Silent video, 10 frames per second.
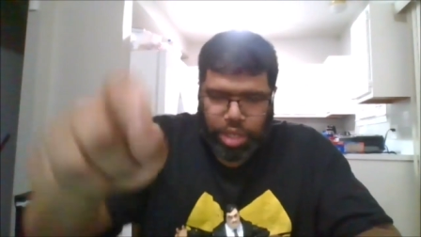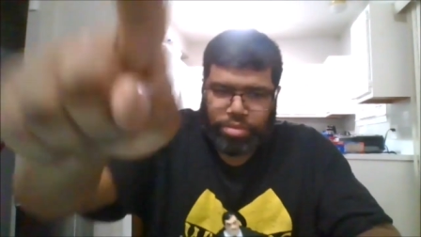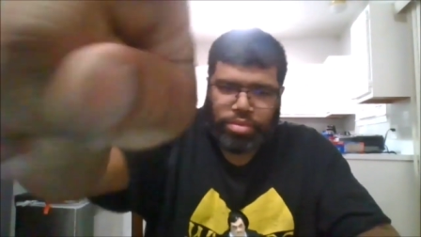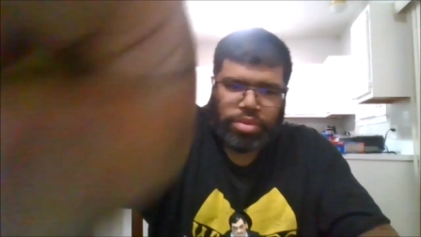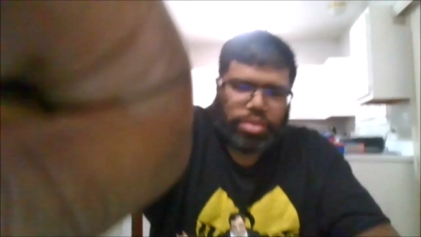
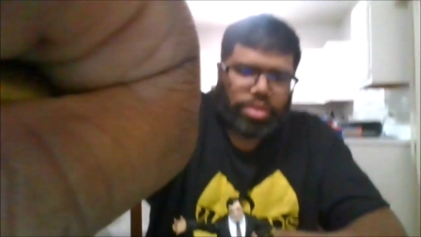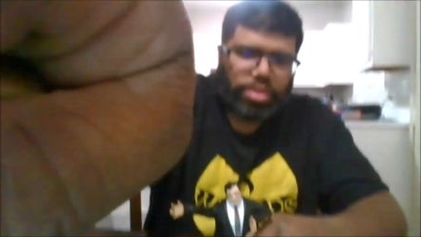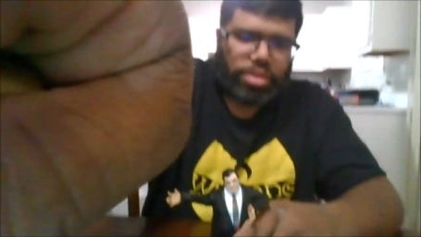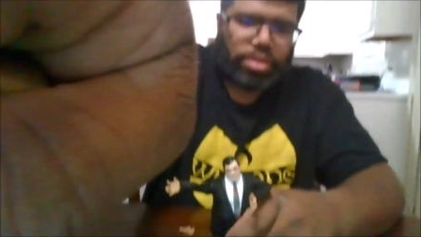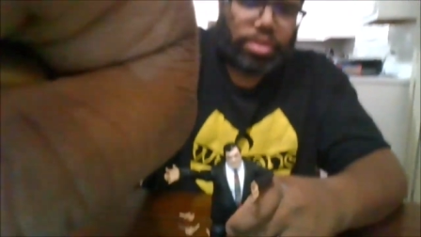So to
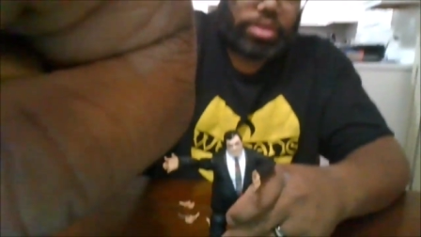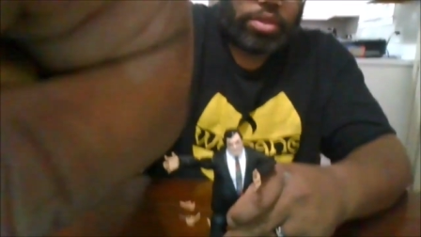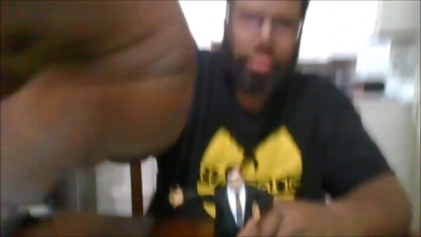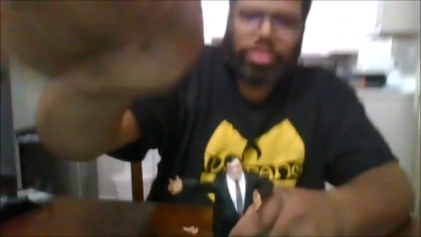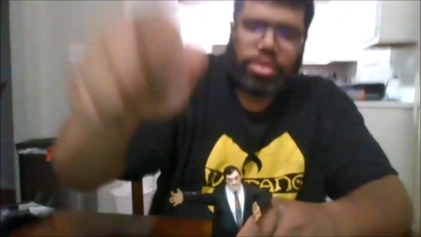get him to
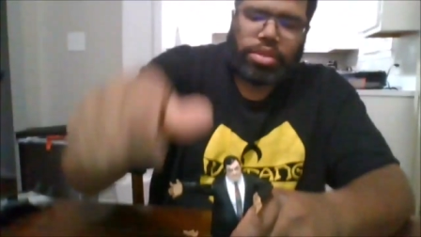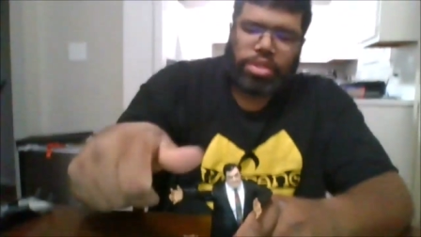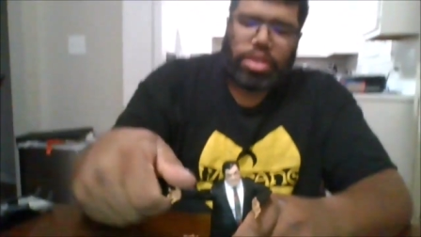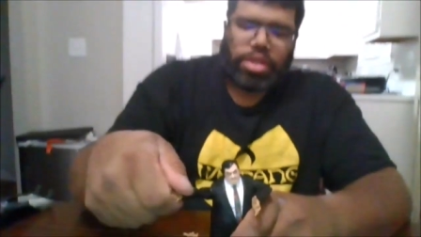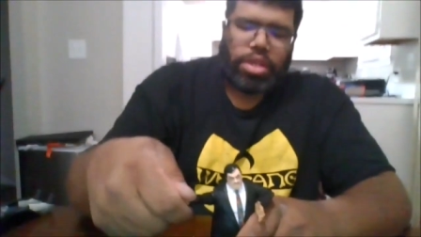hold the
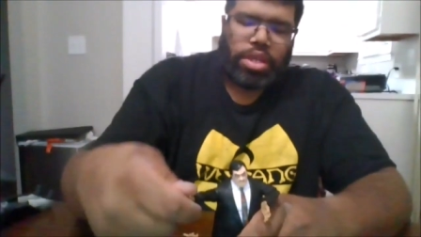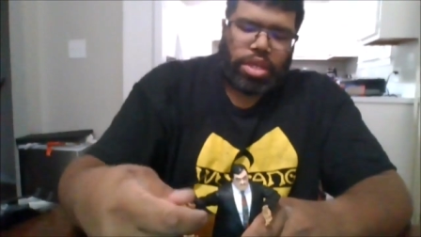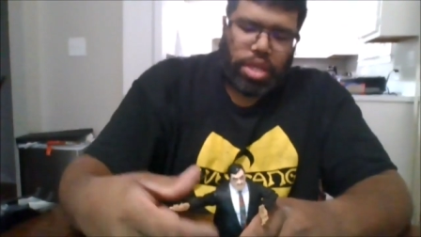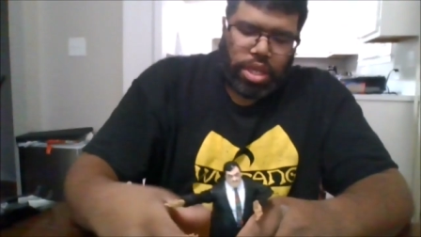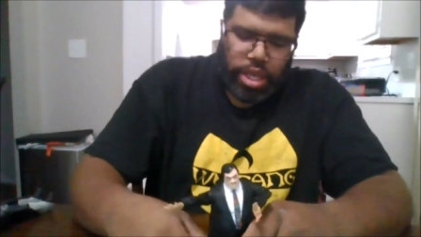urn, you
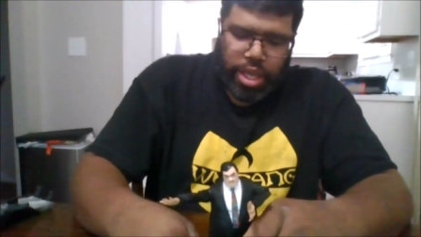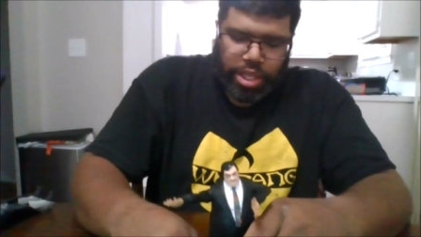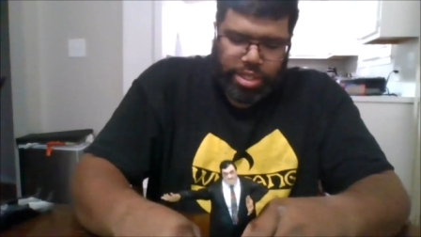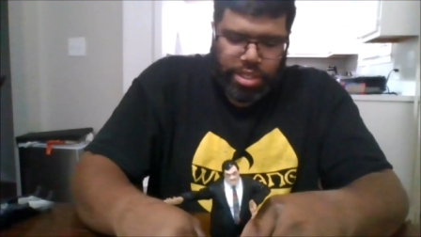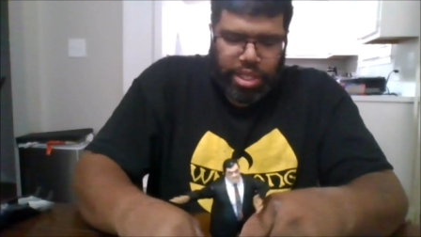gotta
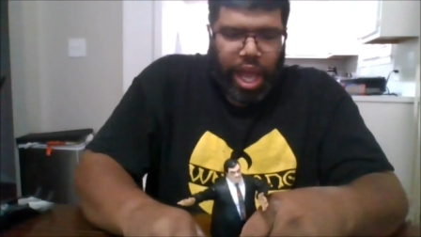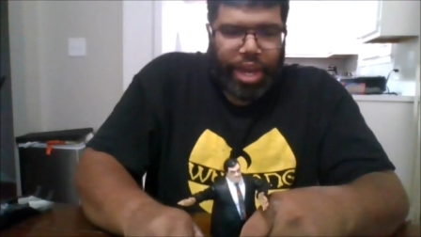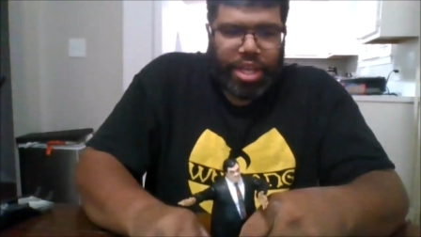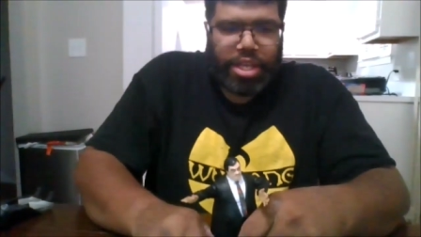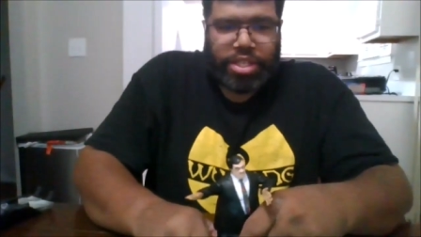position
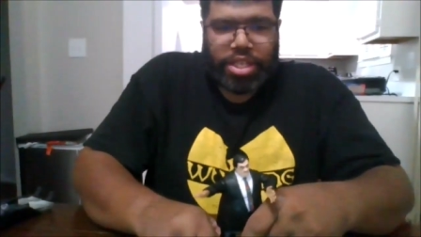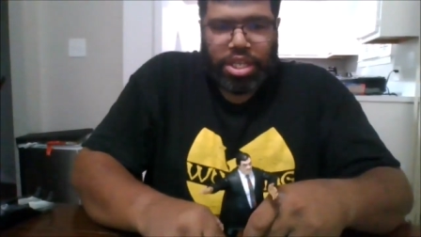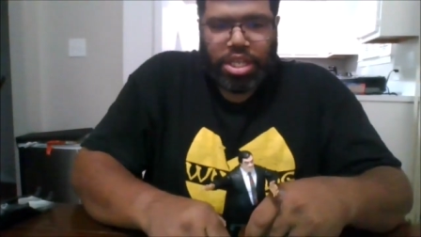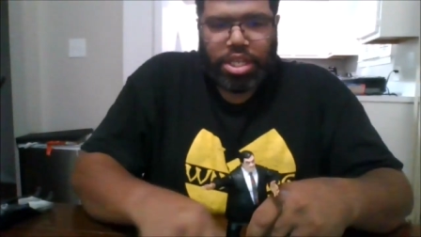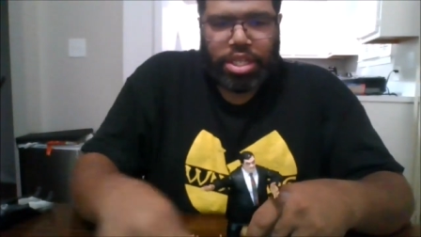his
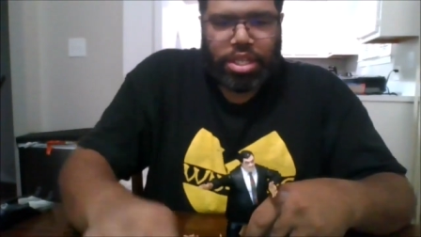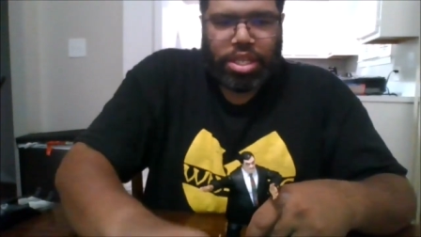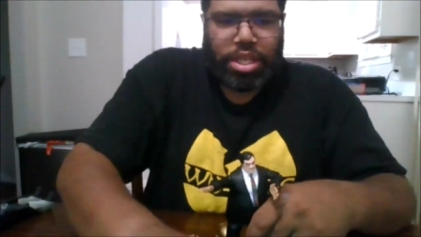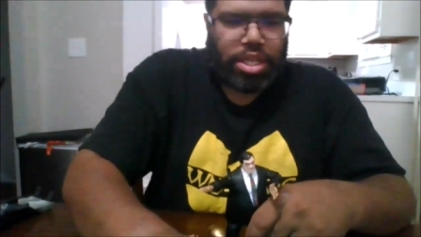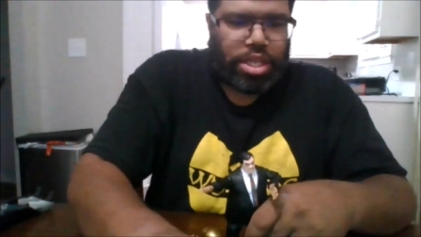hand
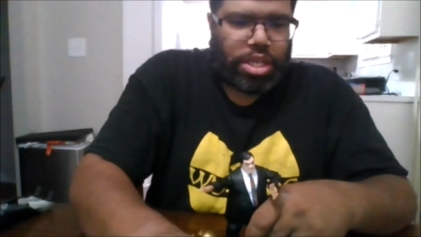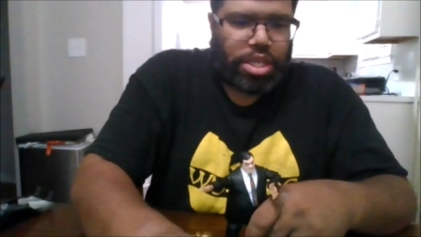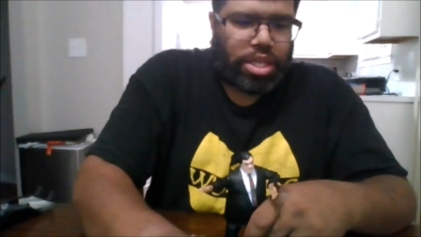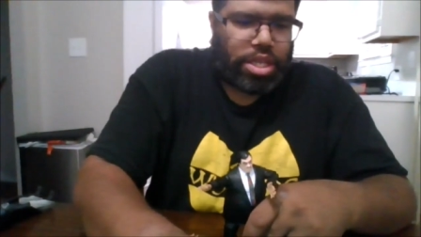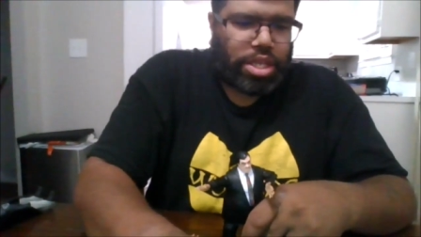just
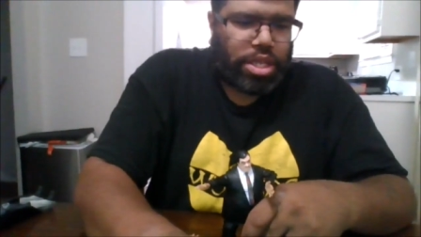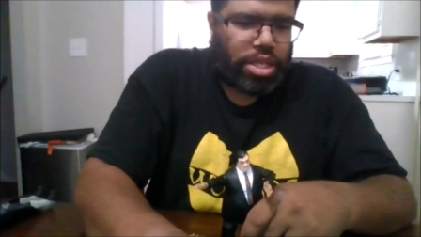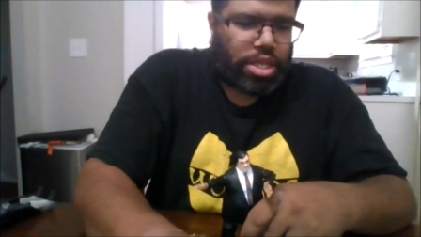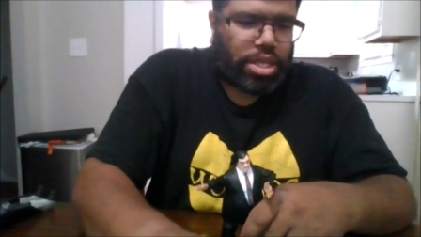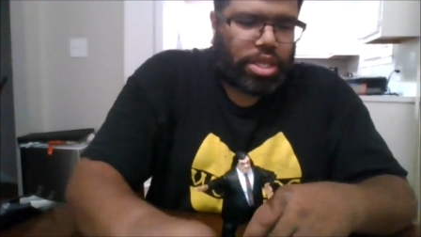right
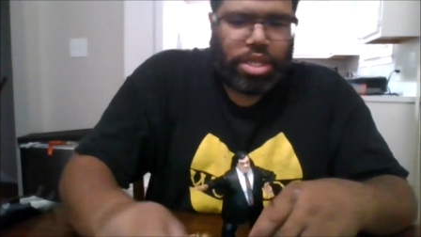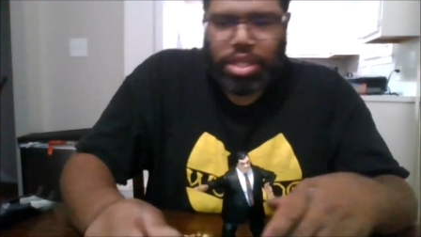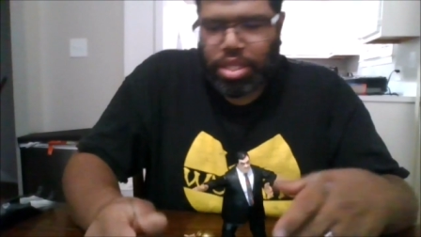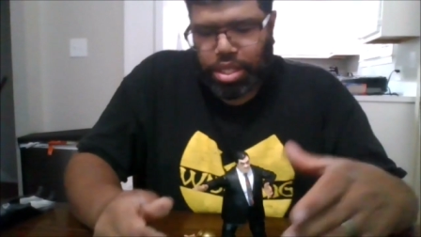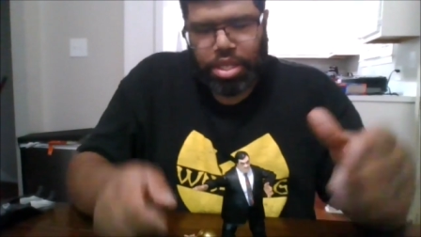
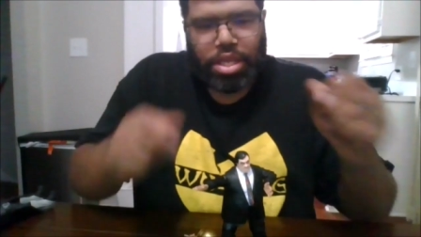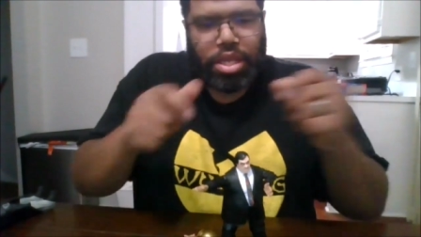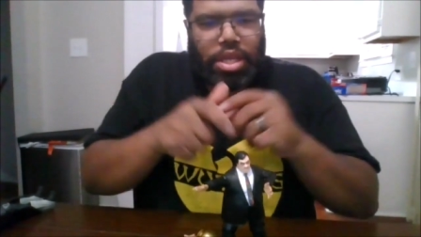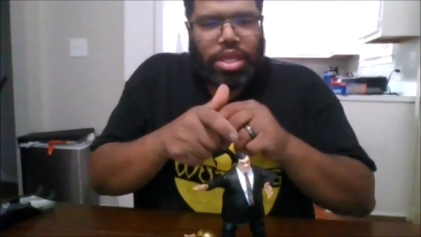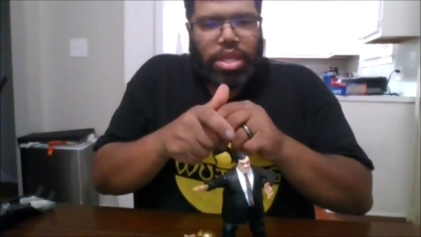
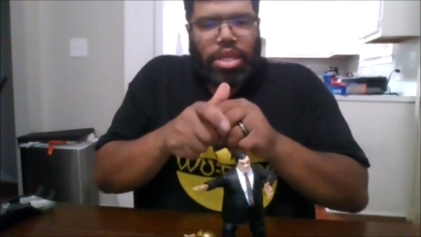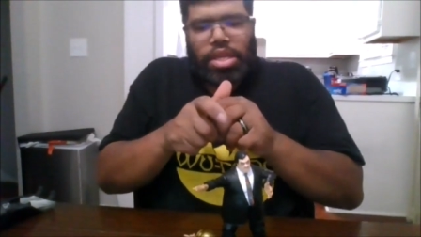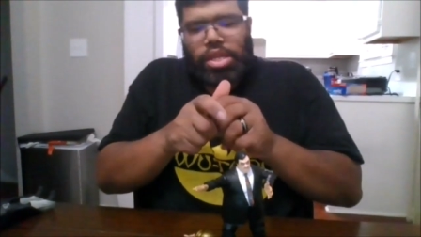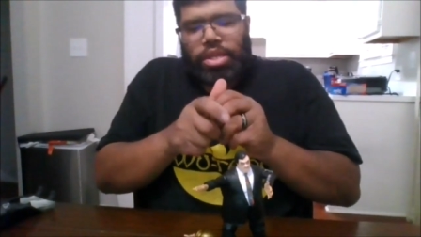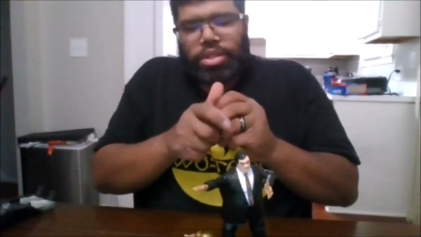for the
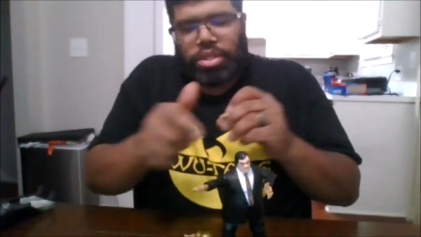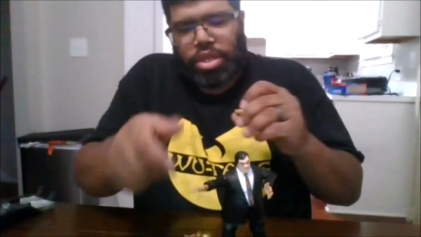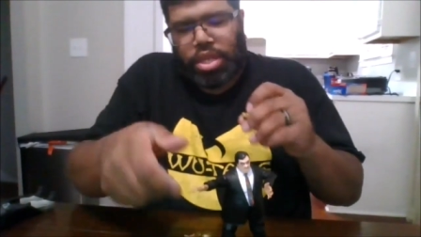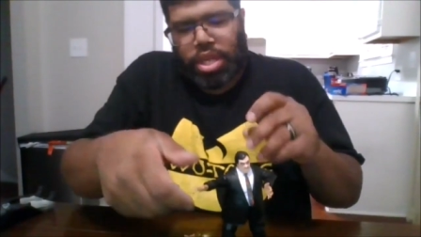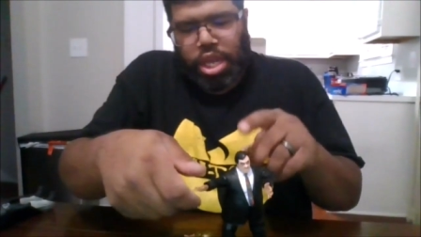small
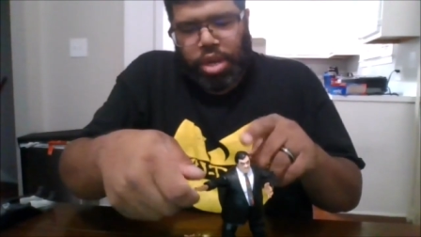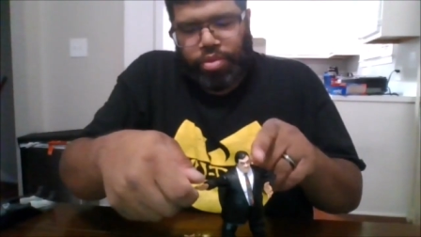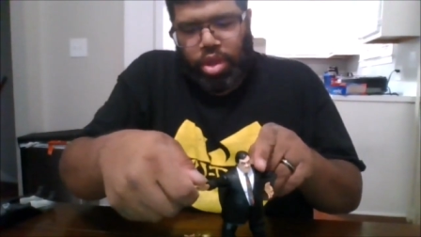urn.